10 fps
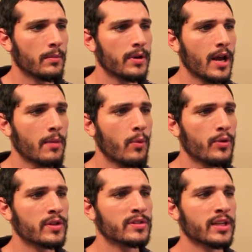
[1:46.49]
But not more
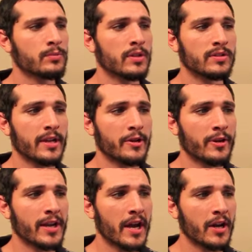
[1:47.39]
than 6 months later,
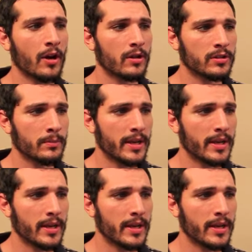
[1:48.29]
he got a call to